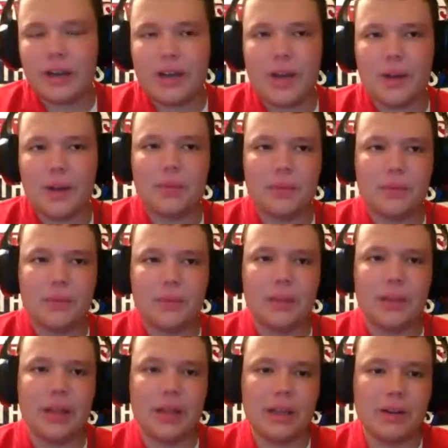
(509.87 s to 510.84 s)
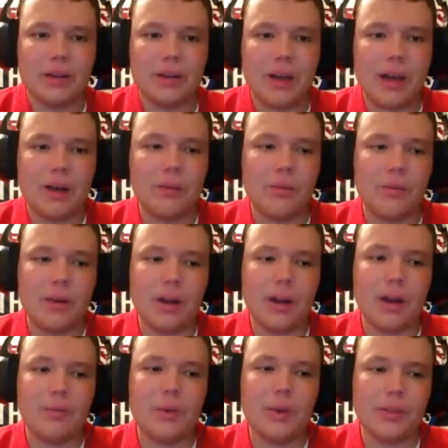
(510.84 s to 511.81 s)
like he'll end up playing
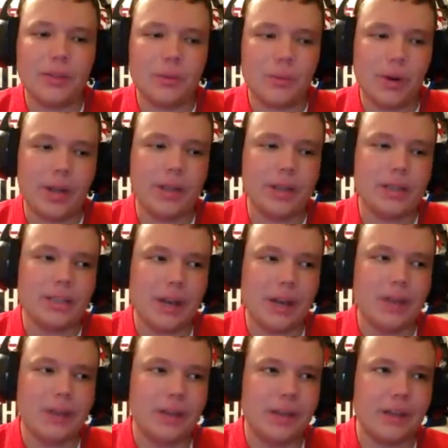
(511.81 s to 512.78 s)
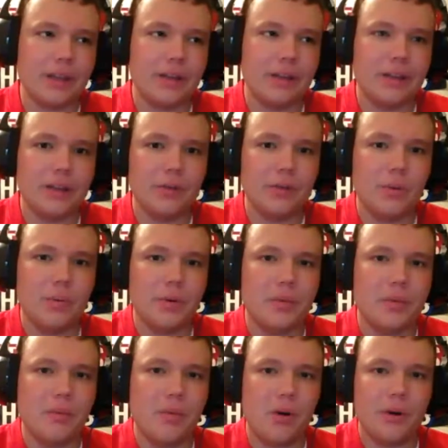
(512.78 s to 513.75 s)
with the Wings. I think that it will
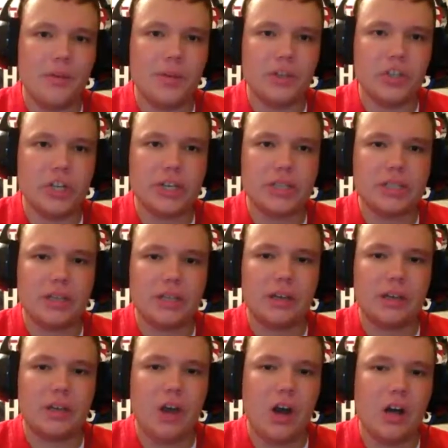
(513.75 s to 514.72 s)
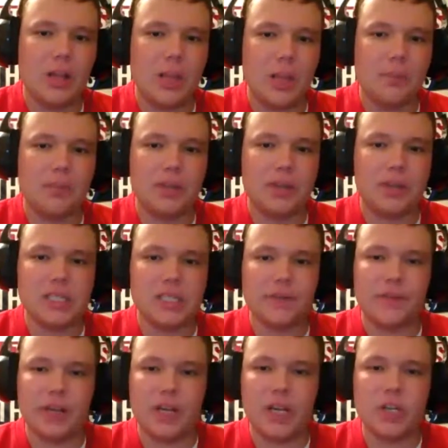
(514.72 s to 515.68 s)
be more than just a call up because
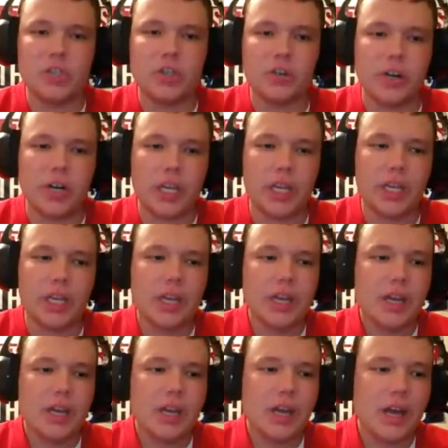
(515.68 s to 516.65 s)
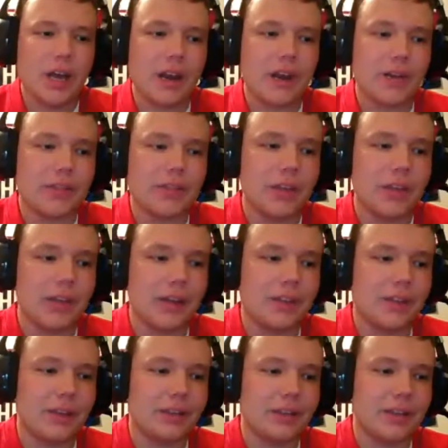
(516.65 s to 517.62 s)
of an injury, and I
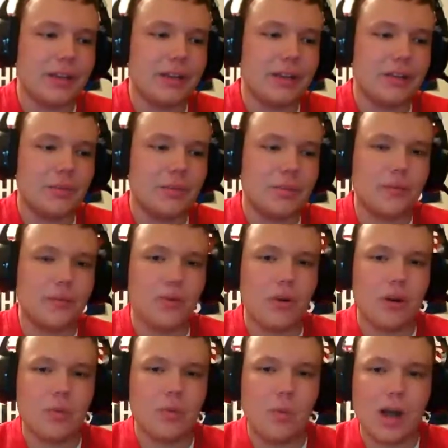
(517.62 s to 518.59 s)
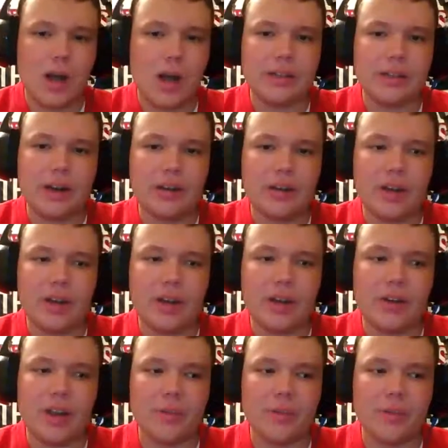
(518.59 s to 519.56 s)
think that he'll perform well down in
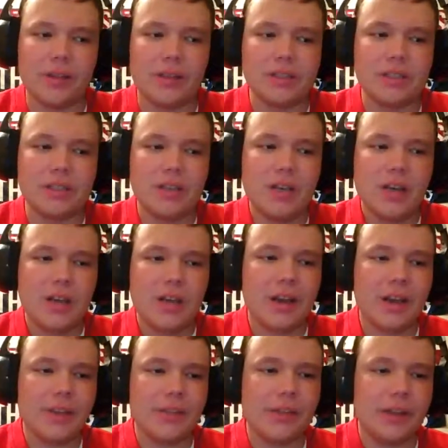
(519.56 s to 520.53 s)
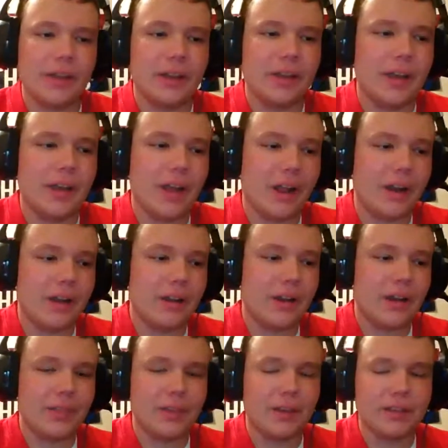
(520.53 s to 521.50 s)
Grand Rapids. And I think
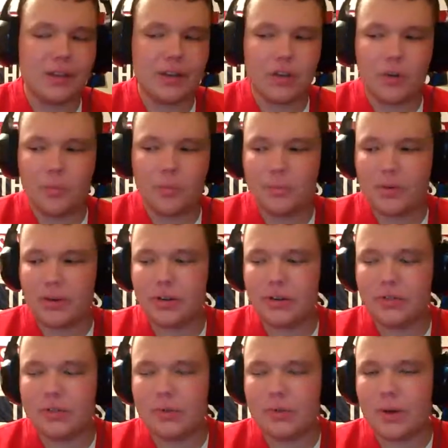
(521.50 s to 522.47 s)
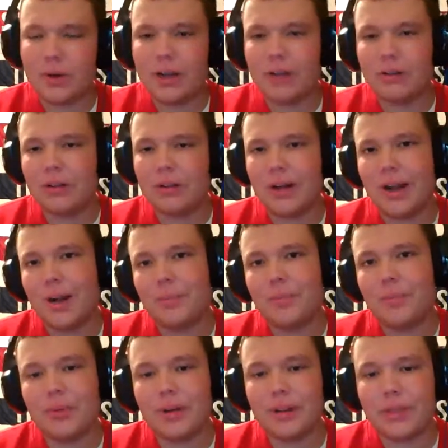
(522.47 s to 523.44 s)
that he'll produce well
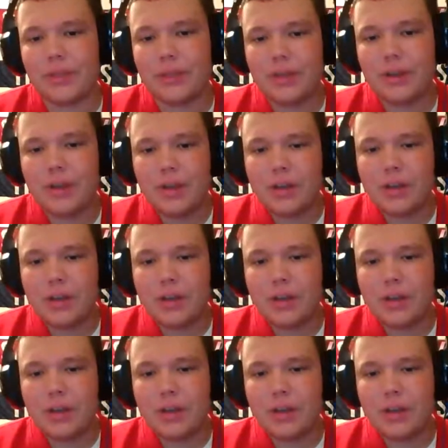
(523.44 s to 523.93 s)
up with